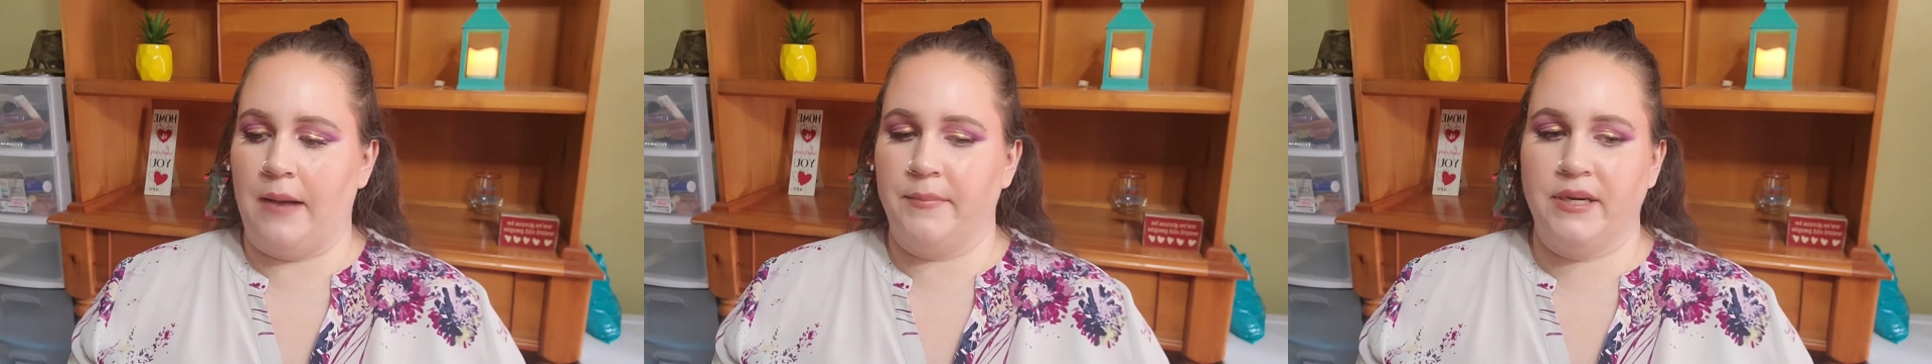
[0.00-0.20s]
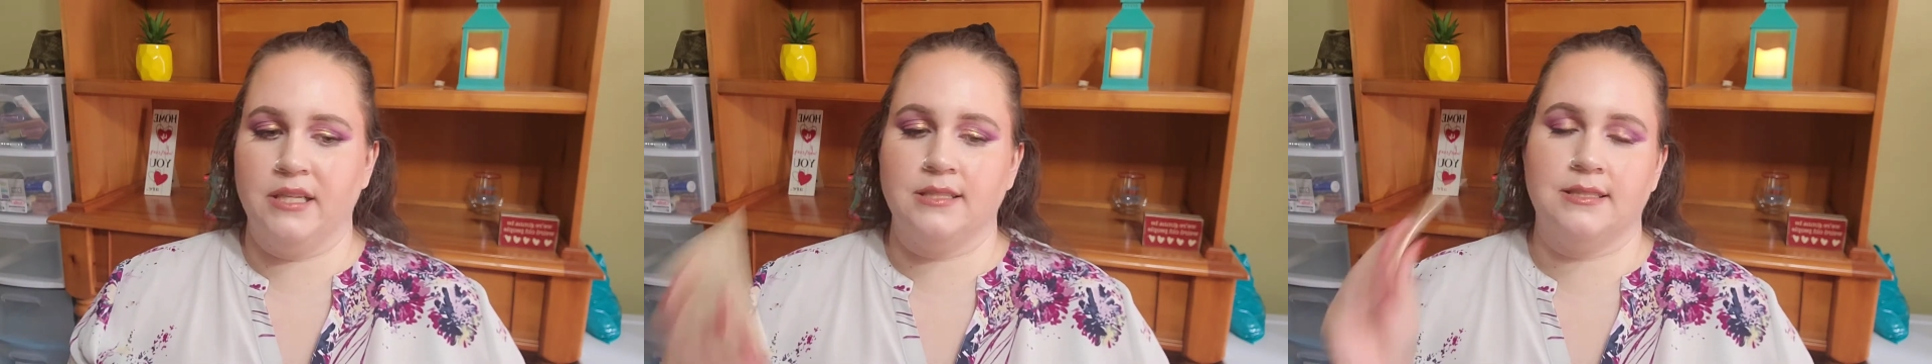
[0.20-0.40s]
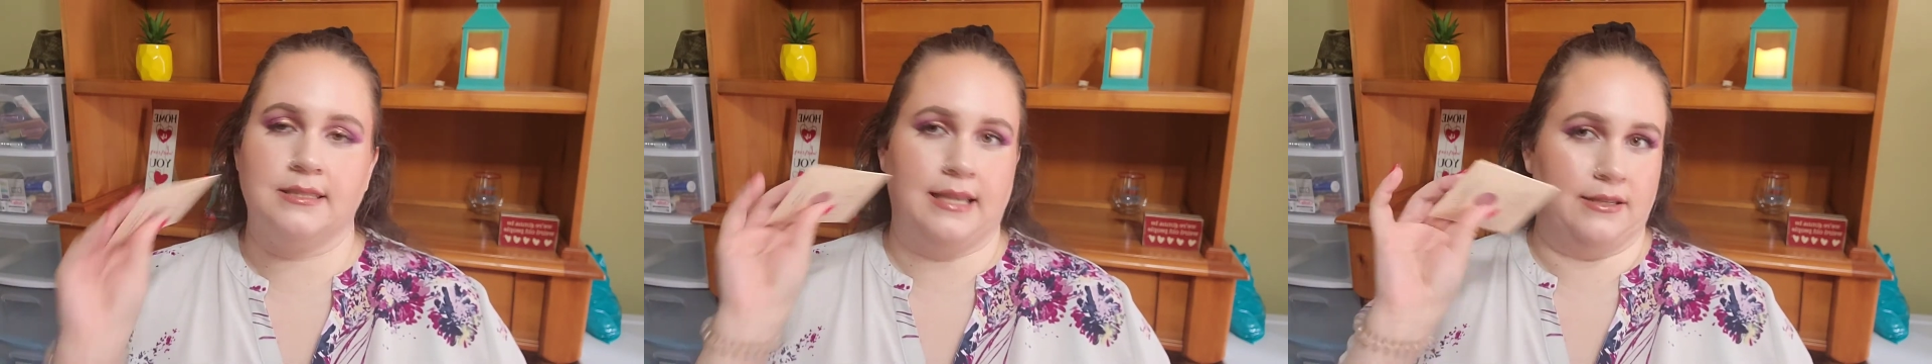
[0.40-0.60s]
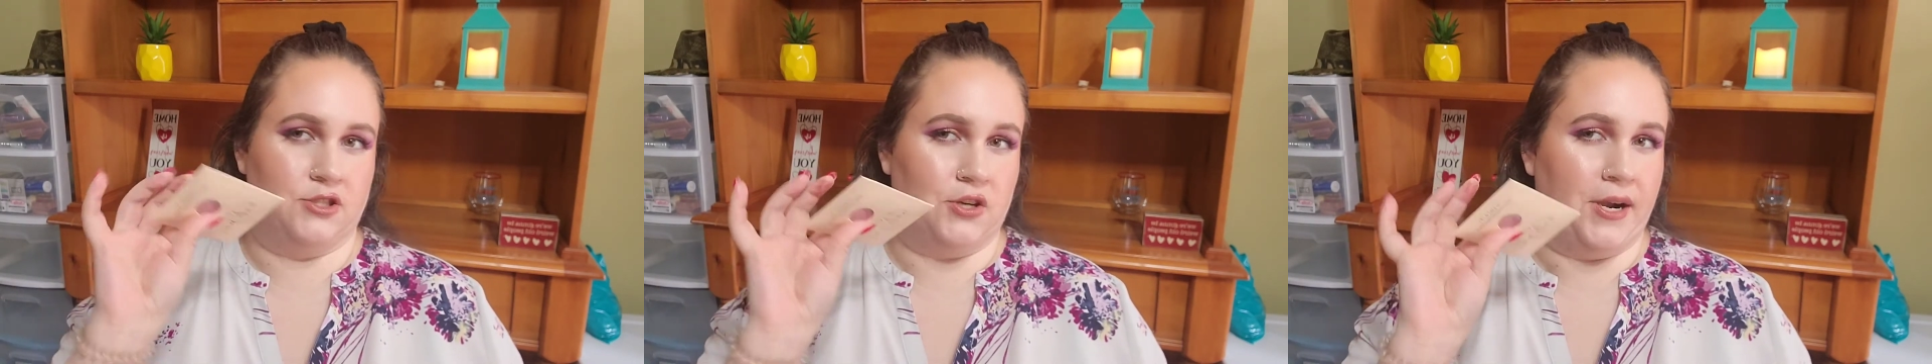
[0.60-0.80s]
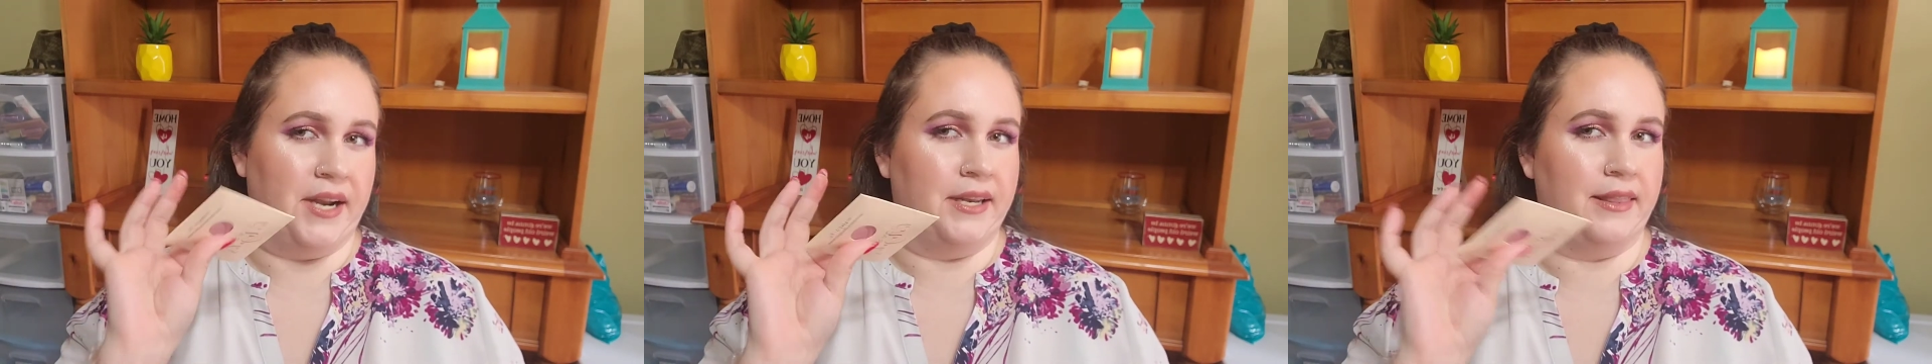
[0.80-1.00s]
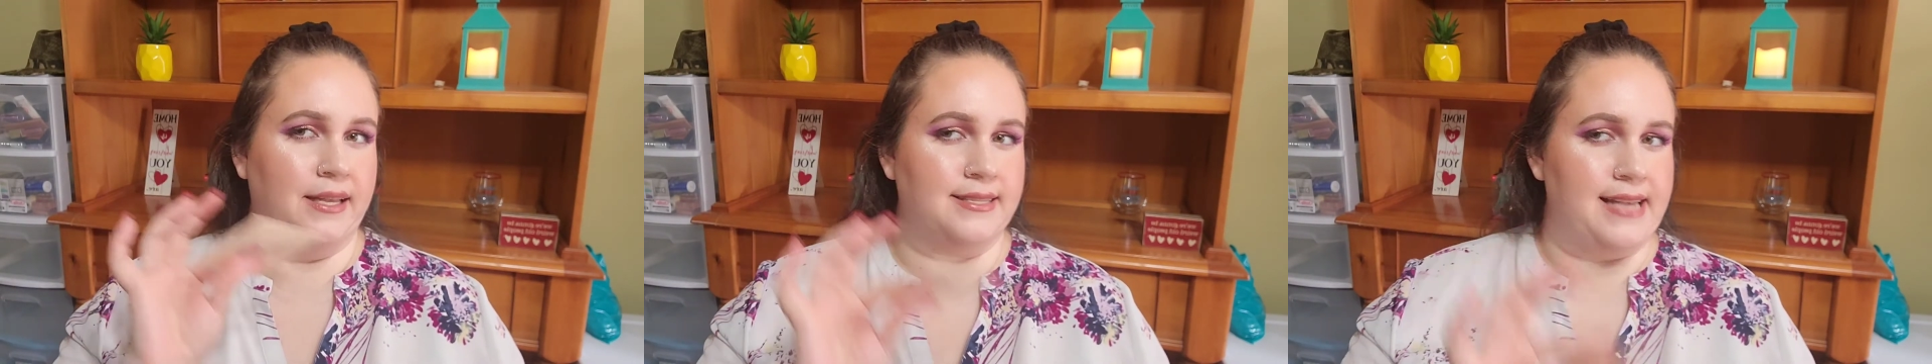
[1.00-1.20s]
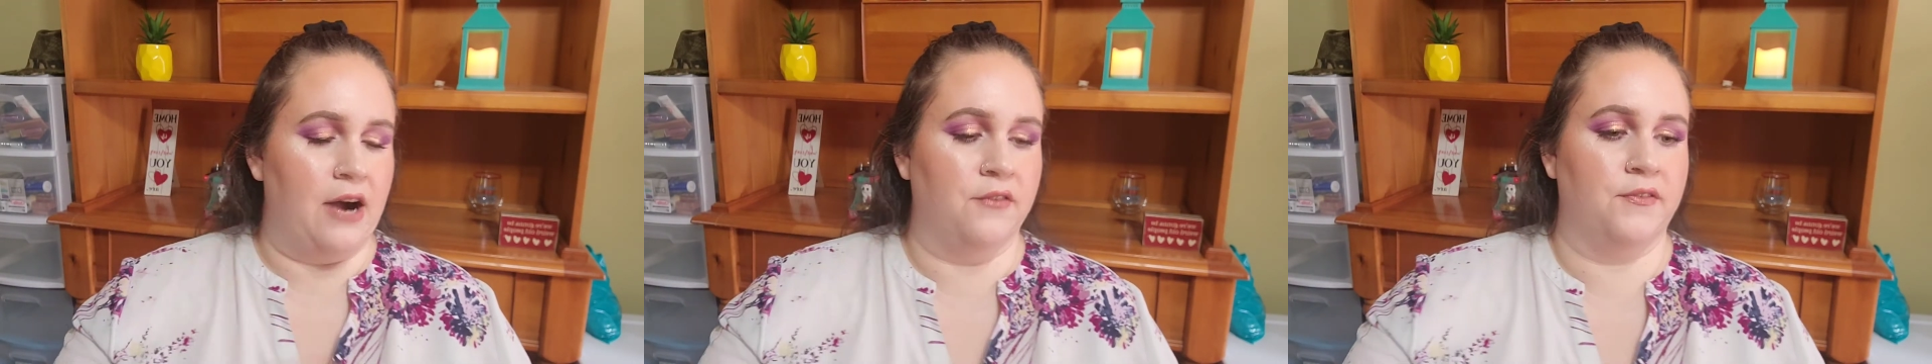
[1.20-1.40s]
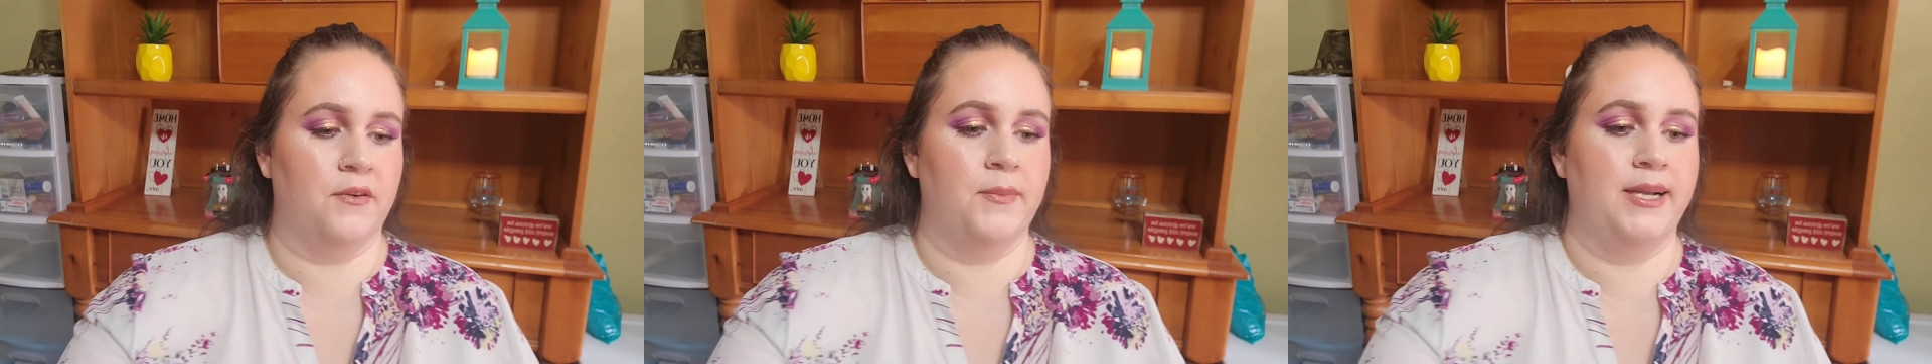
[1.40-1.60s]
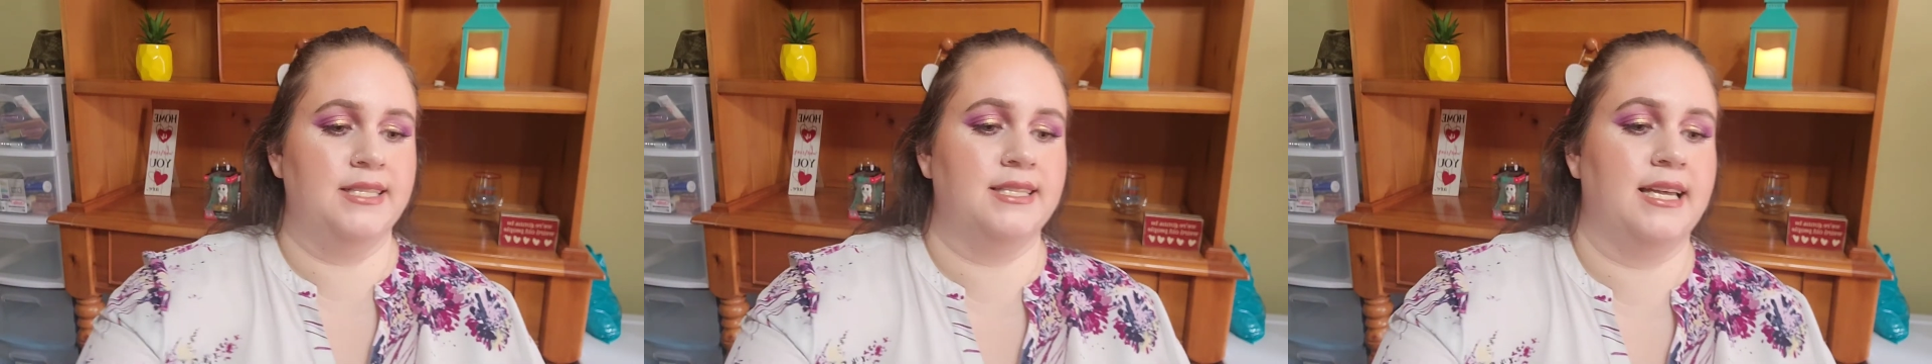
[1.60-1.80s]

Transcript: I'm going to try this out for my